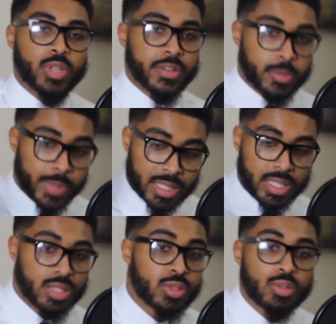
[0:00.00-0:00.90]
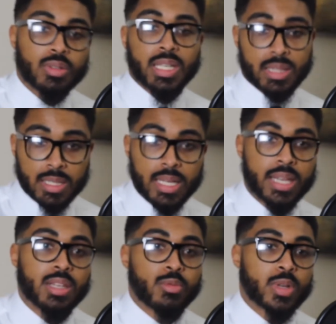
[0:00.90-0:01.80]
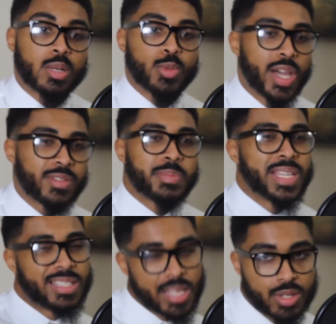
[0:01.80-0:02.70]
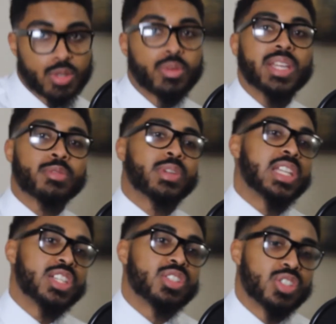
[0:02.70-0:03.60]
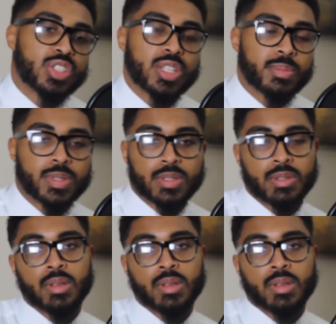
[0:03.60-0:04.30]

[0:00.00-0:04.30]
You have to be intentional in the dating realm. You have to be intentional in relationships.